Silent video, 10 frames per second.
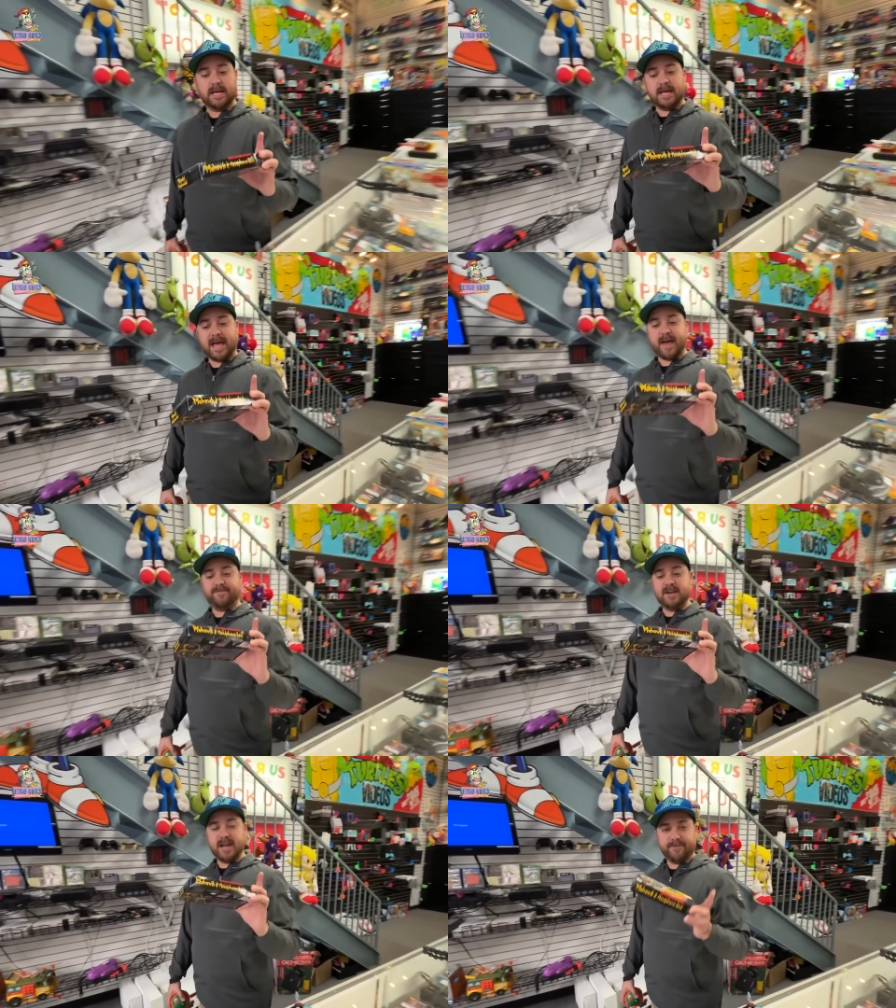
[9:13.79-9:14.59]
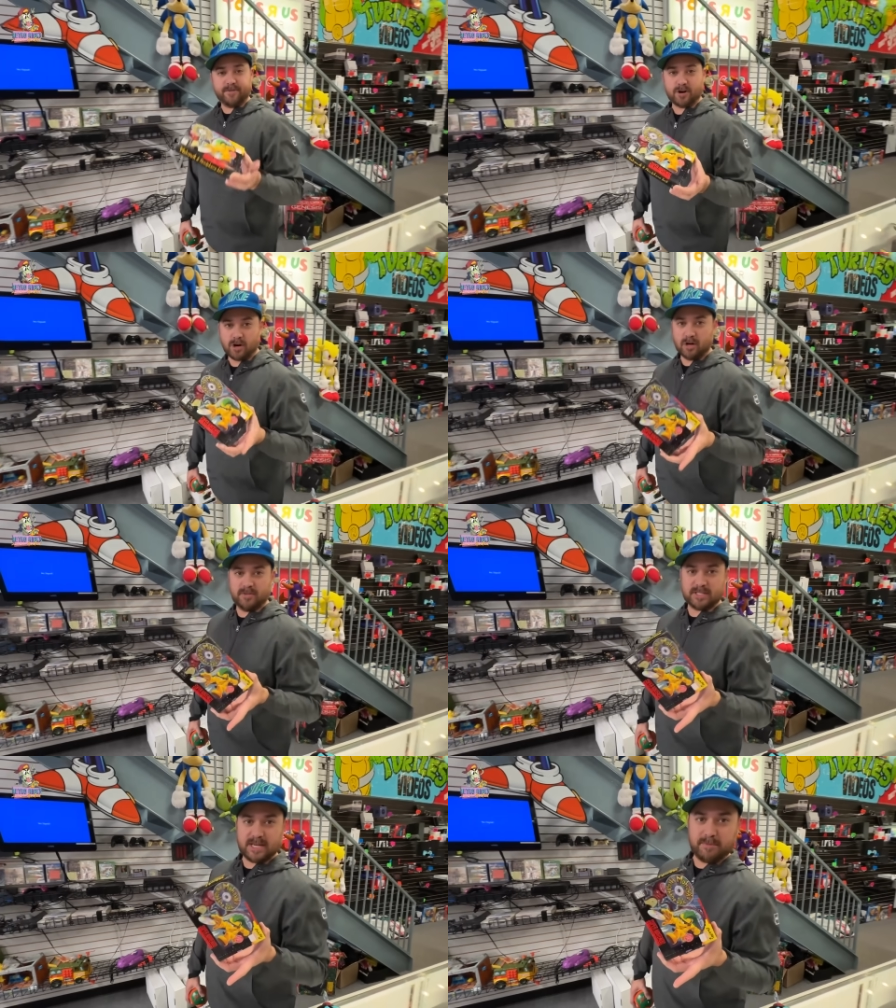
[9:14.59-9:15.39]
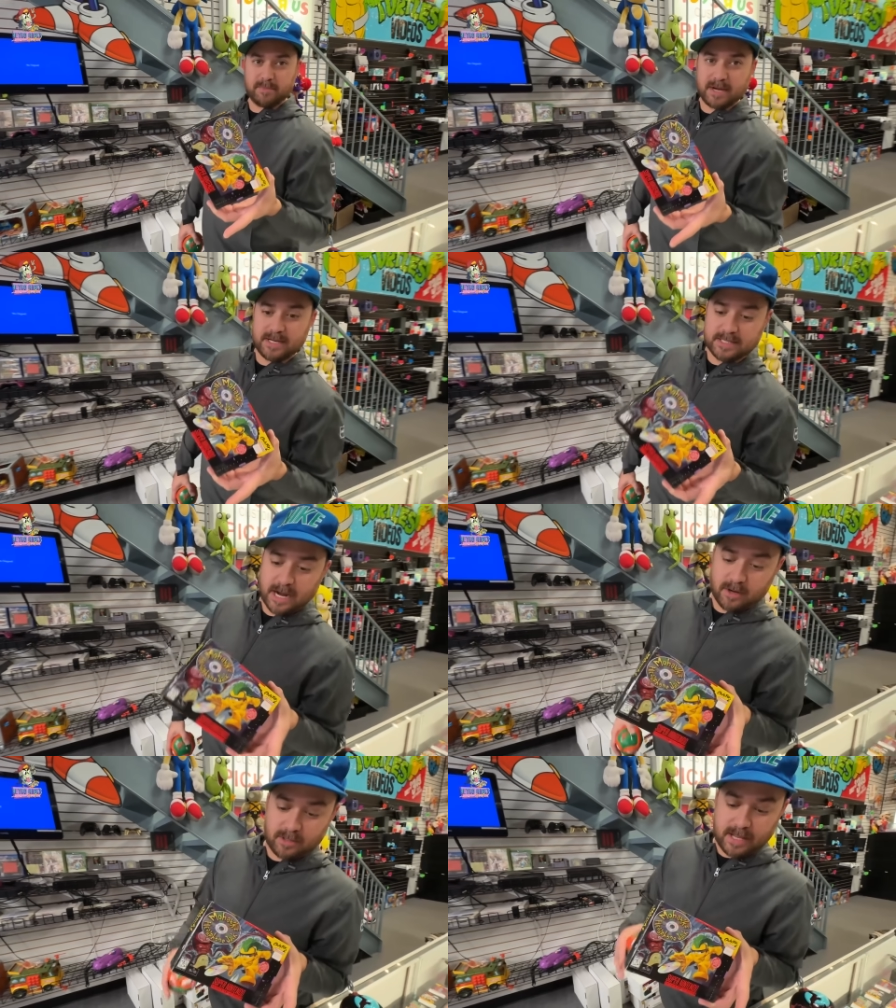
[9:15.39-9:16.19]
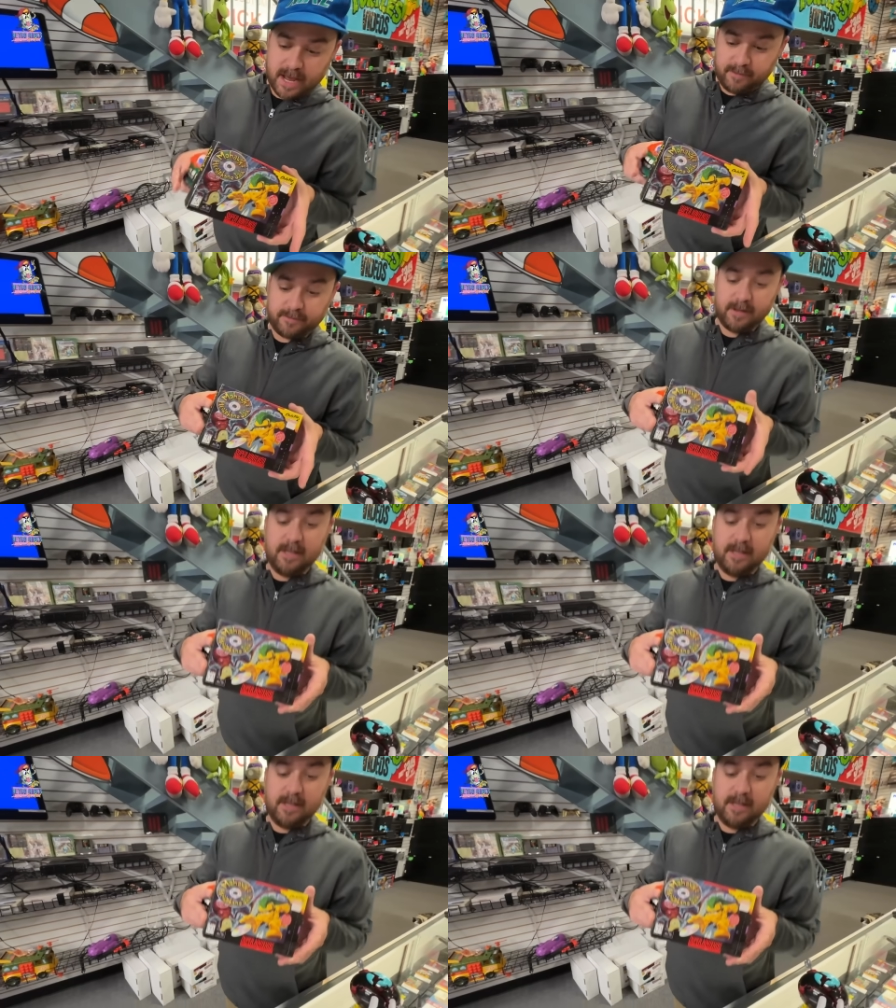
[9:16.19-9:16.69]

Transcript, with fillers: Have never heard of this game in my entire life